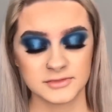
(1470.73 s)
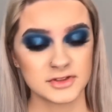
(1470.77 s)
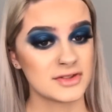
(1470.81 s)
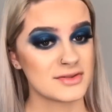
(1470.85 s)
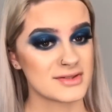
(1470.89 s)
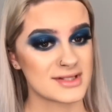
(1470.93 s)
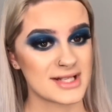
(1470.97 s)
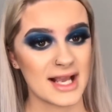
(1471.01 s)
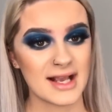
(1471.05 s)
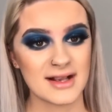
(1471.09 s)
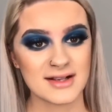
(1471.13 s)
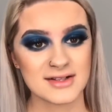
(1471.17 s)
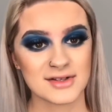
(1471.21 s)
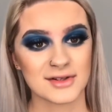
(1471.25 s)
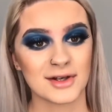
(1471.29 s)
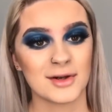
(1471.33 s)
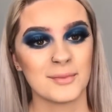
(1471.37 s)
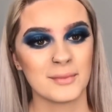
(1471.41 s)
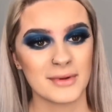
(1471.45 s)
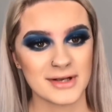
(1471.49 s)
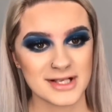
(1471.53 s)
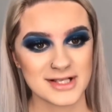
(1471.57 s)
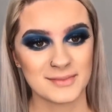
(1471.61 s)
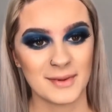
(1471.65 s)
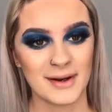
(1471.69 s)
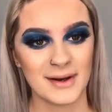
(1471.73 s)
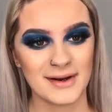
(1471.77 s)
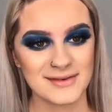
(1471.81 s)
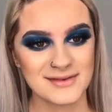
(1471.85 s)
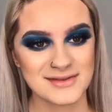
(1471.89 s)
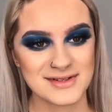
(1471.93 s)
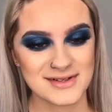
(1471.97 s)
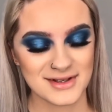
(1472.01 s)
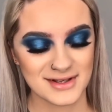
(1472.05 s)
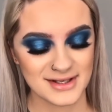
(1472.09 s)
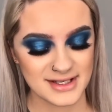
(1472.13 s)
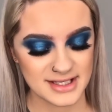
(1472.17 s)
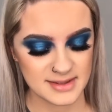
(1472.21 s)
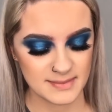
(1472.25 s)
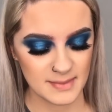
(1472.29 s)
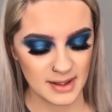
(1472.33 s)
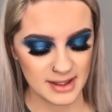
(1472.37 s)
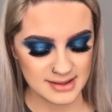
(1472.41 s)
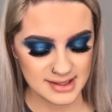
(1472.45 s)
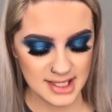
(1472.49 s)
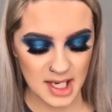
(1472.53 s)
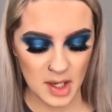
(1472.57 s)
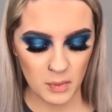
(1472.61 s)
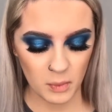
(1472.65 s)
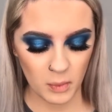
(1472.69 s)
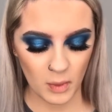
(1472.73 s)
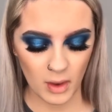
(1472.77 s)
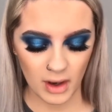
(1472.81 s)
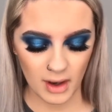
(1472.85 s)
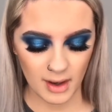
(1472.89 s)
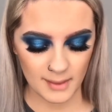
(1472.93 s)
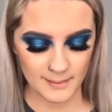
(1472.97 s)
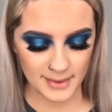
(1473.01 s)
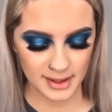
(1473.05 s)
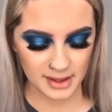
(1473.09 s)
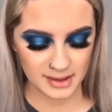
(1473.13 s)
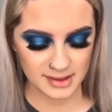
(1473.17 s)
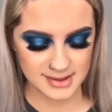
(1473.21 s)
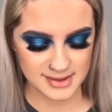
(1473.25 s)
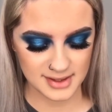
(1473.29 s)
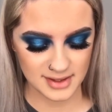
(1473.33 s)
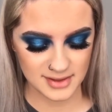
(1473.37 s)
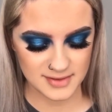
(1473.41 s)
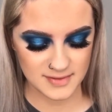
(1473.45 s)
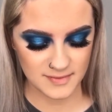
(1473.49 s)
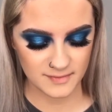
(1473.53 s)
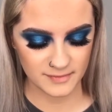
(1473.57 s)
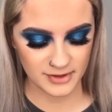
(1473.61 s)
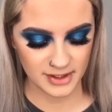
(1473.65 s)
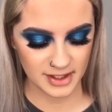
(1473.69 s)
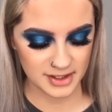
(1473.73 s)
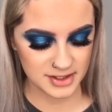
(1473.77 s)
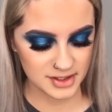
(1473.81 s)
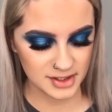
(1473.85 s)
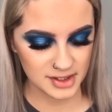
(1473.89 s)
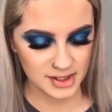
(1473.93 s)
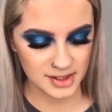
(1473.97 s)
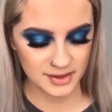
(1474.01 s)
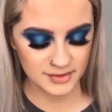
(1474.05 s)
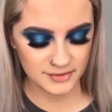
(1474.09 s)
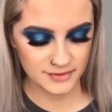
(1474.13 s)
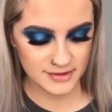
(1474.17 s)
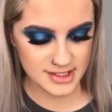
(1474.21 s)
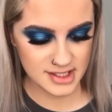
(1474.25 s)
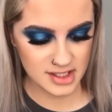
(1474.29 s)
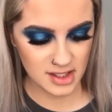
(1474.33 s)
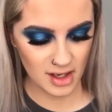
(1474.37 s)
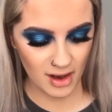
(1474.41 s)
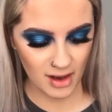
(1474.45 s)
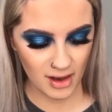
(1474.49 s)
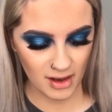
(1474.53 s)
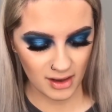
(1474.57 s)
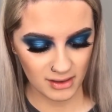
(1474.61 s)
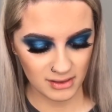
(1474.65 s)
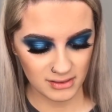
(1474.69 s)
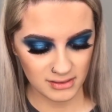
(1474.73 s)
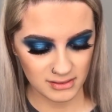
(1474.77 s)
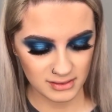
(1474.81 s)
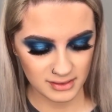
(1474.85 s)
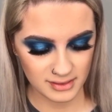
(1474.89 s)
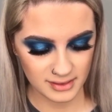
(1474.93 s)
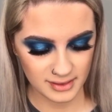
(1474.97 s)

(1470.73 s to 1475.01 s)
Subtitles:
doesn't taste good, but it smells good. It smells like watermelons or something. I don't know if it's got,